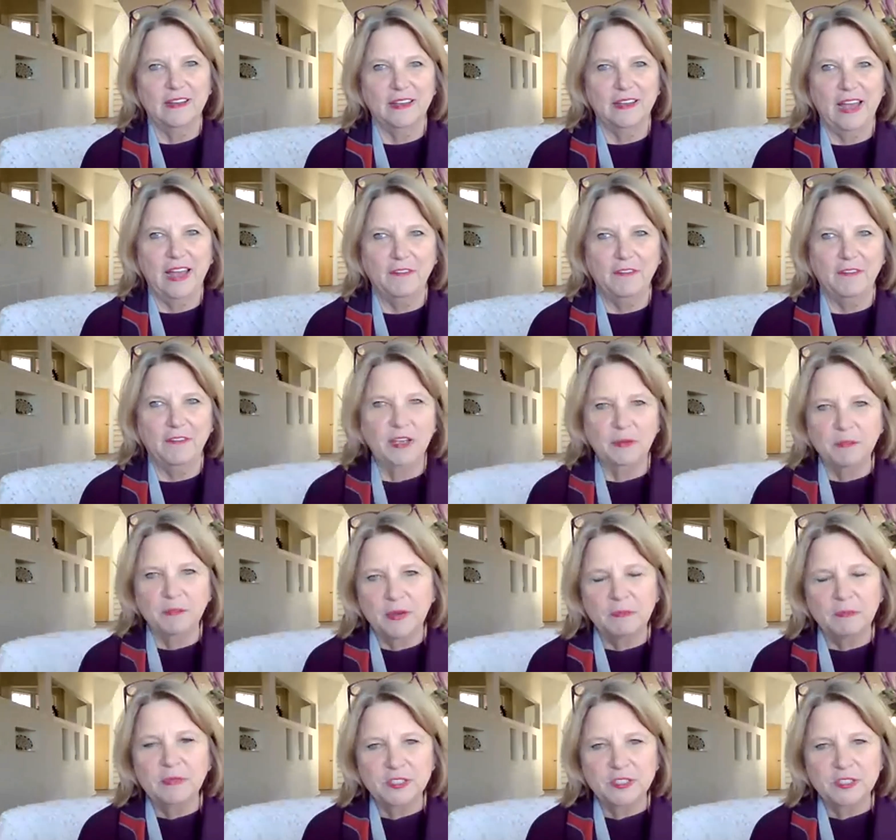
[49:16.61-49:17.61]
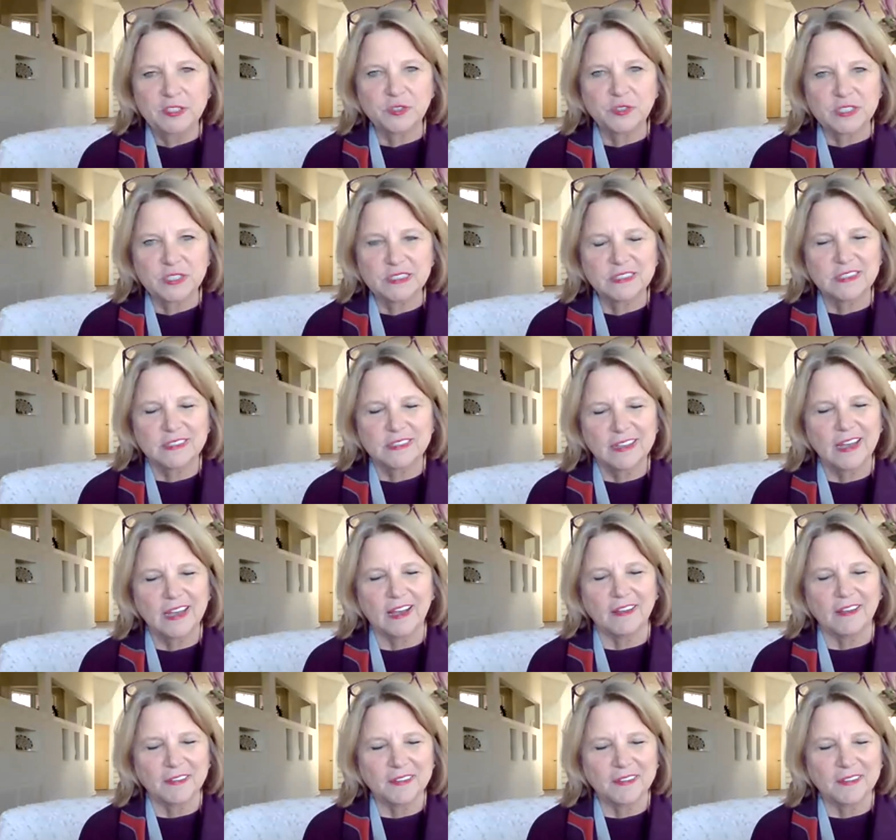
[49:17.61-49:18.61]
having a mistress.
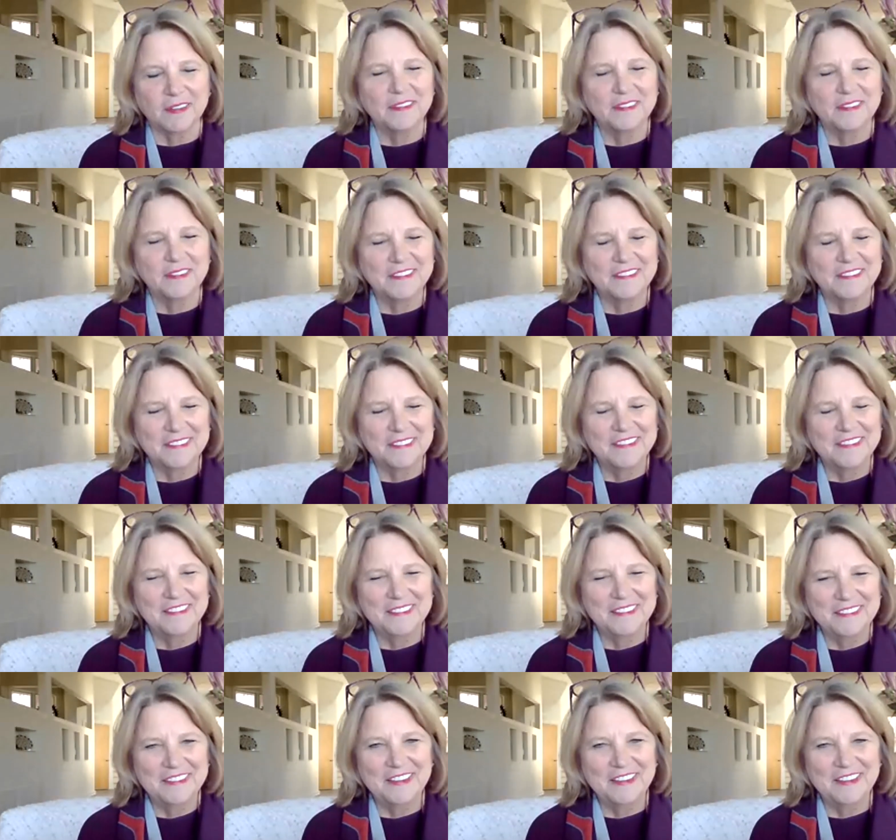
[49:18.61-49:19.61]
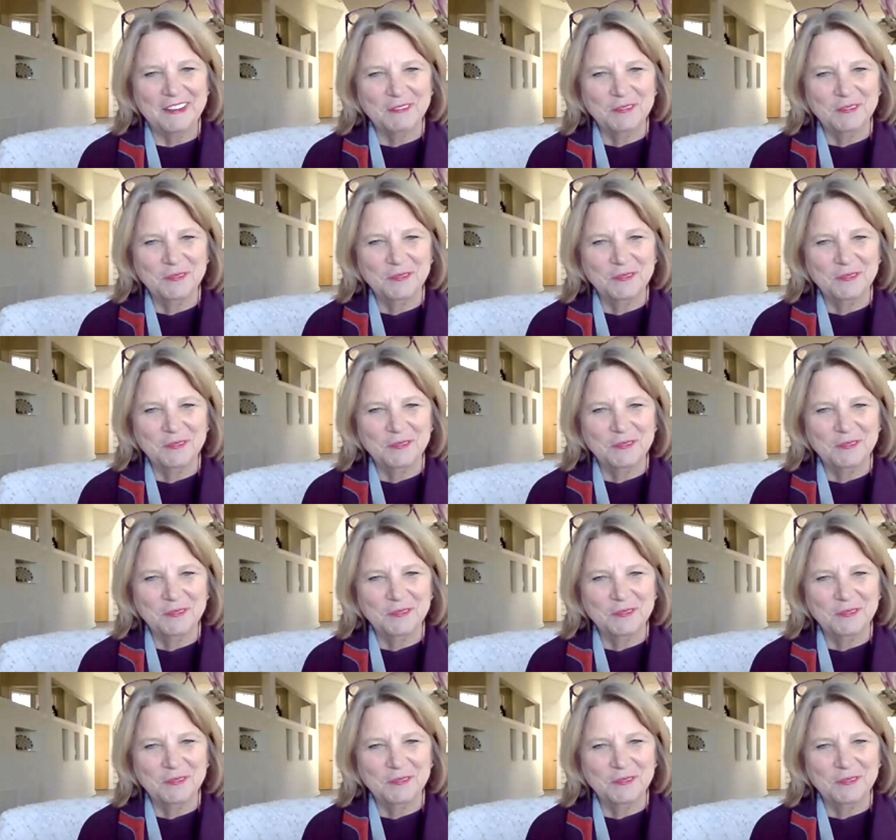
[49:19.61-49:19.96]
Yeah. Yeah.